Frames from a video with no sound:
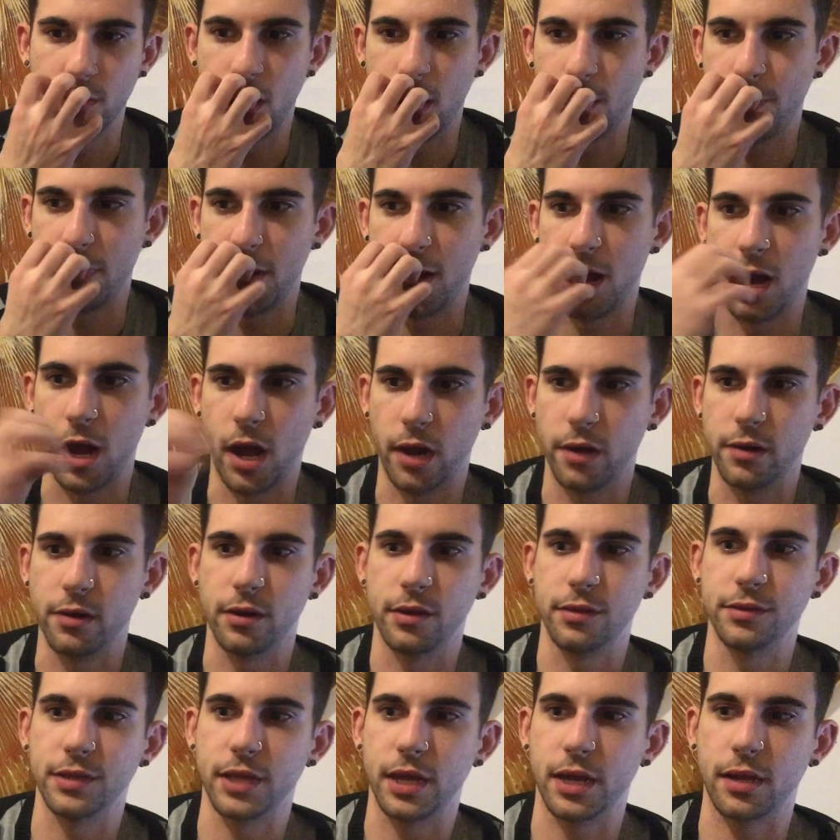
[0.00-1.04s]
my bad,"
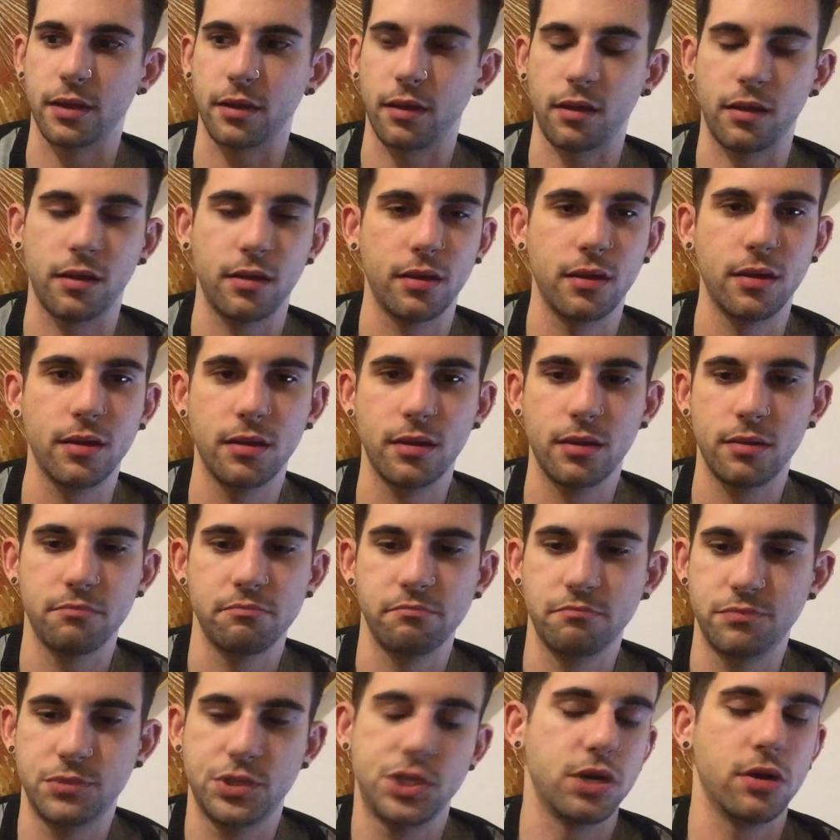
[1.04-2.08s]
and like
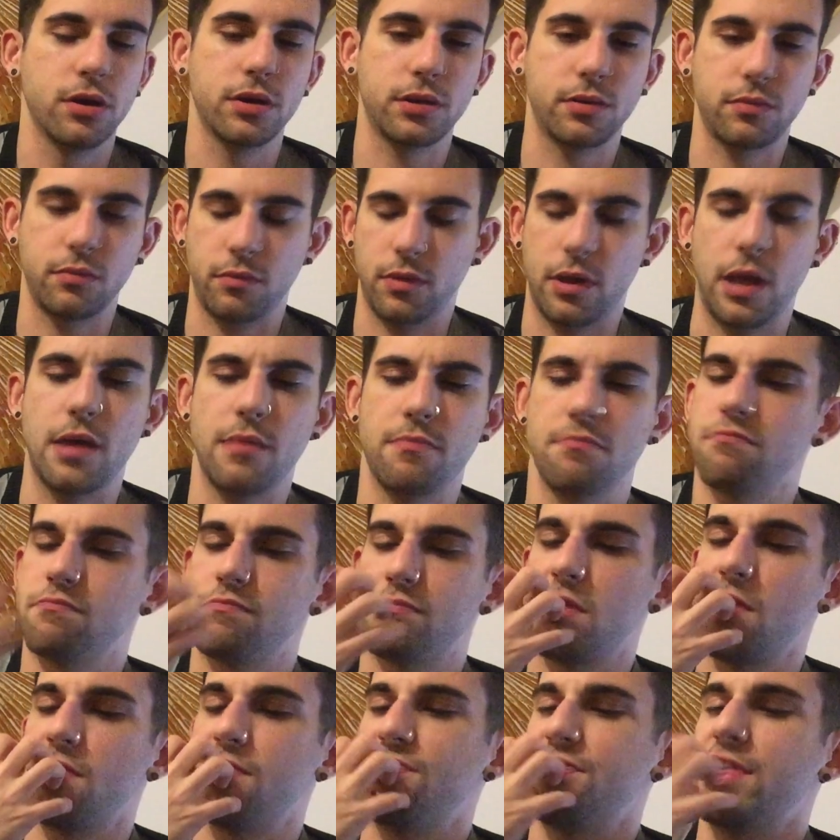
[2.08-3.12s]
took
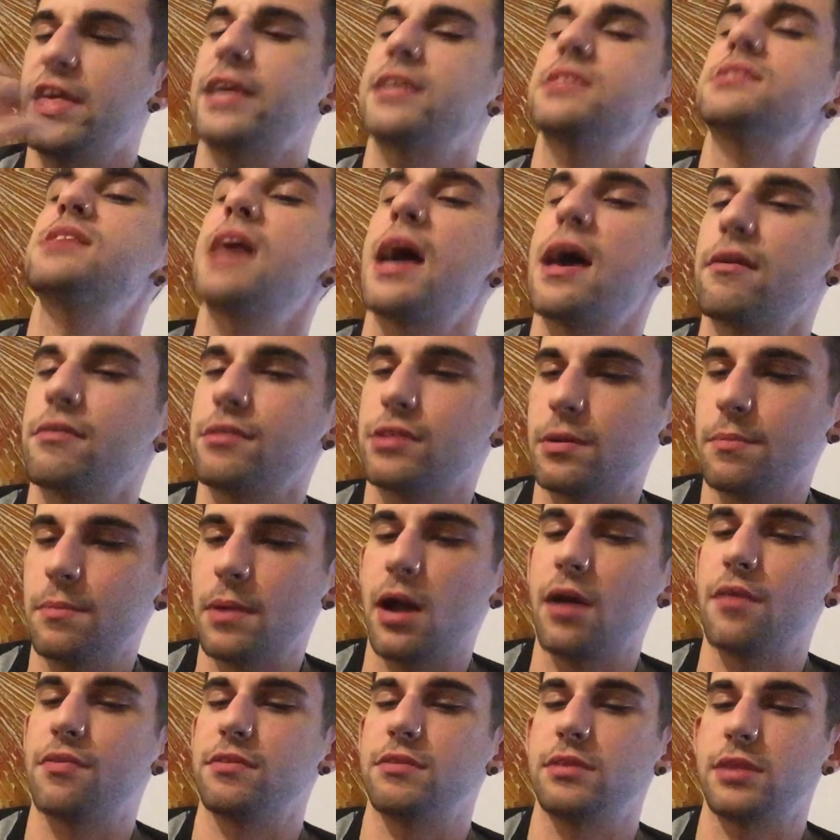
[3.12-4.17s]
the things out of their
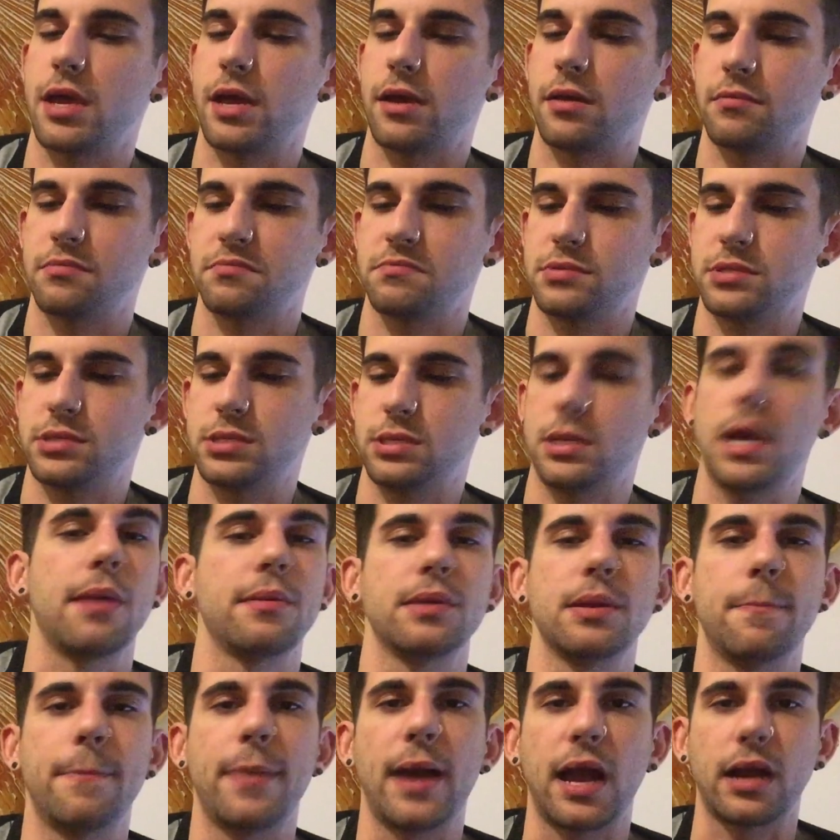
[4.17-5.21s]
mouth and like
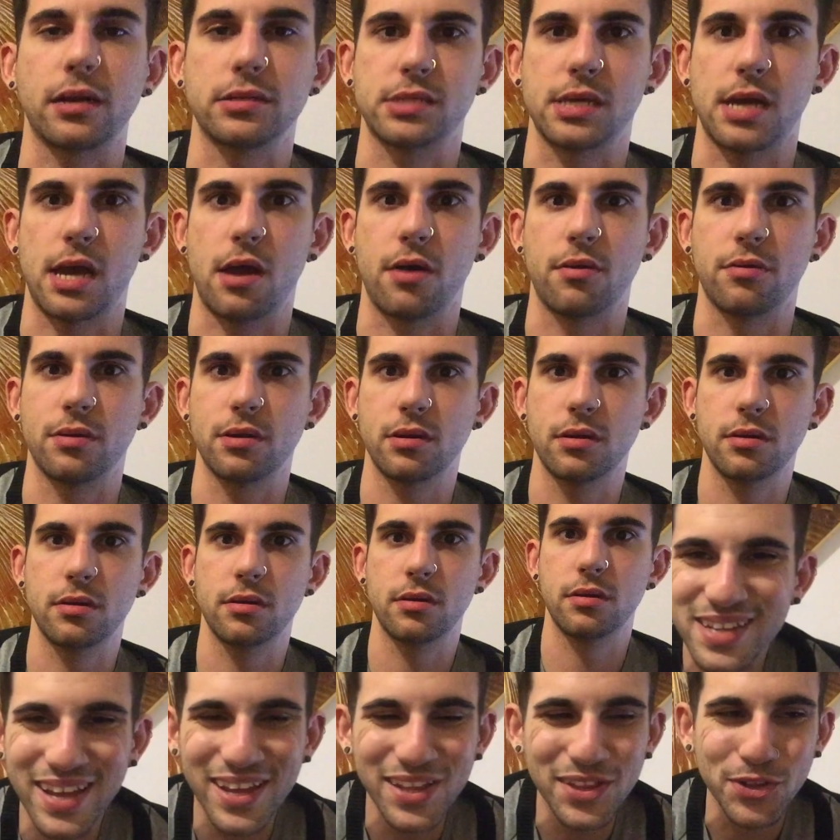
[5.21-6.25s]
slammed it back down.
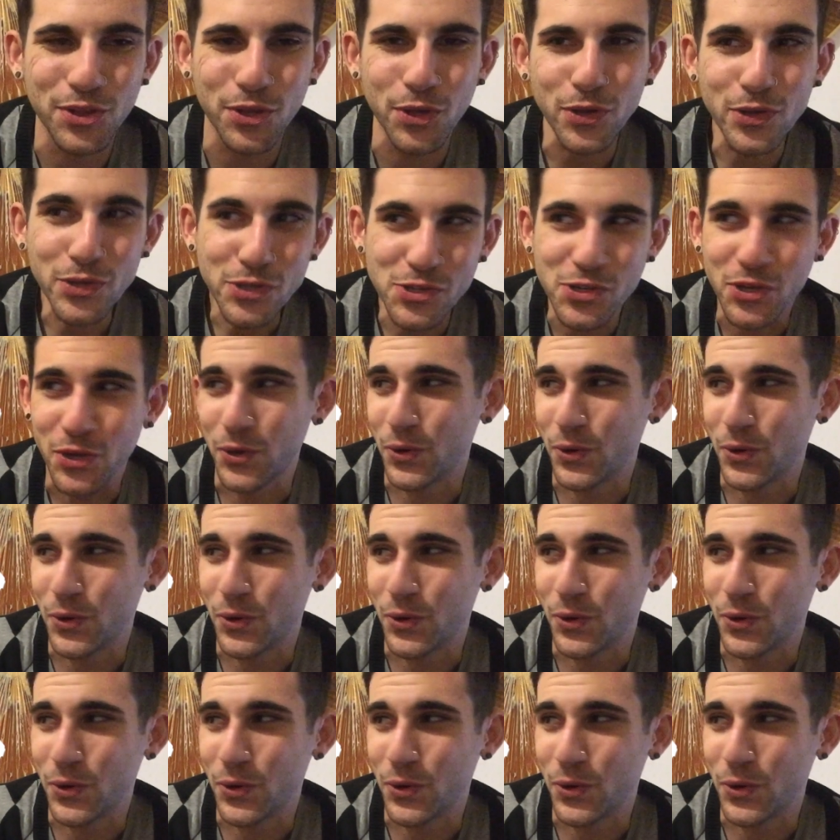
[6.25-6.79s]
It looks